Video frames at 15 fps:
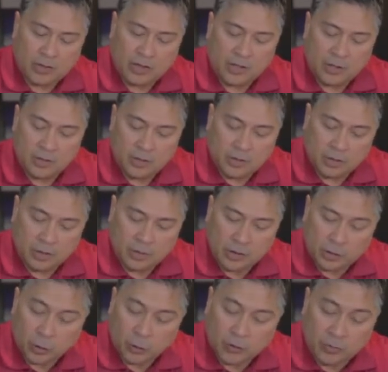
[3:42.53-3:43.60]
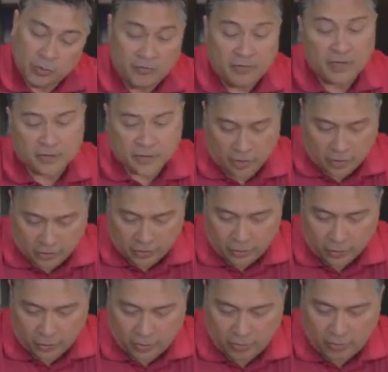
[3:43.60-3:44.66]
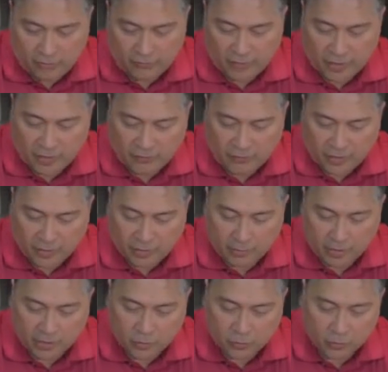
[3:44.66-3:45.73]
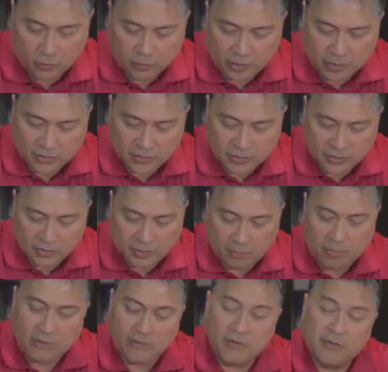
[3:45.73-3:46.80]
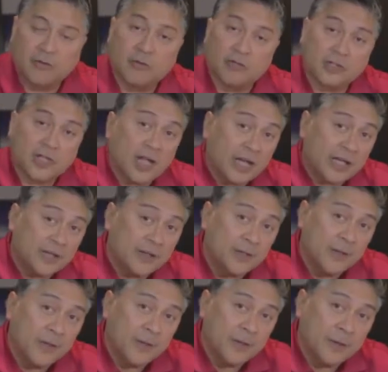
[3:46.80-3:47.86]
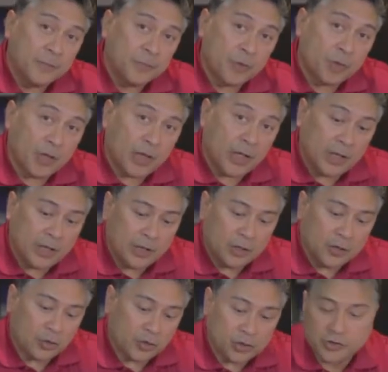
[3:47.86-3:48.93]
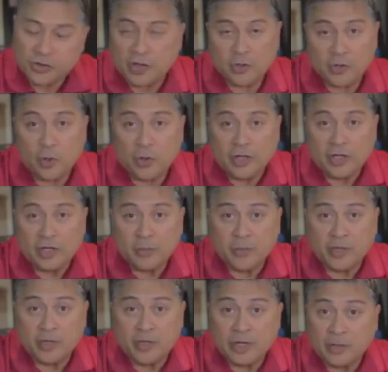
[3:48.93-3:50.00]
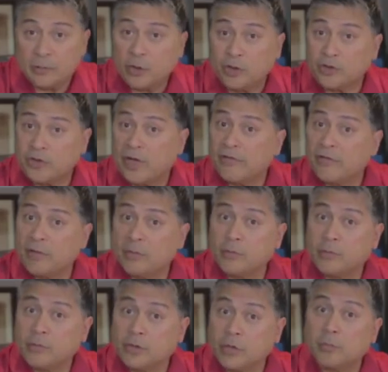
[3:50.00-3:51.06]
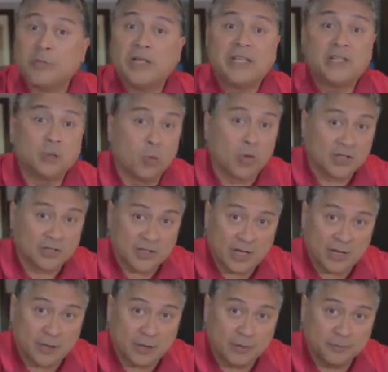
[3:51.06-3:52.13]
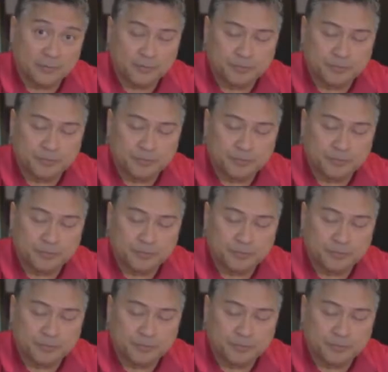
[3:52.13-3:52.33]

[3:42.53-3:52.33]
Then the total BV is 120 BV divided by 2, that's 60 BV per side, okay? So there's no income there yet because you haven't completed one cycle.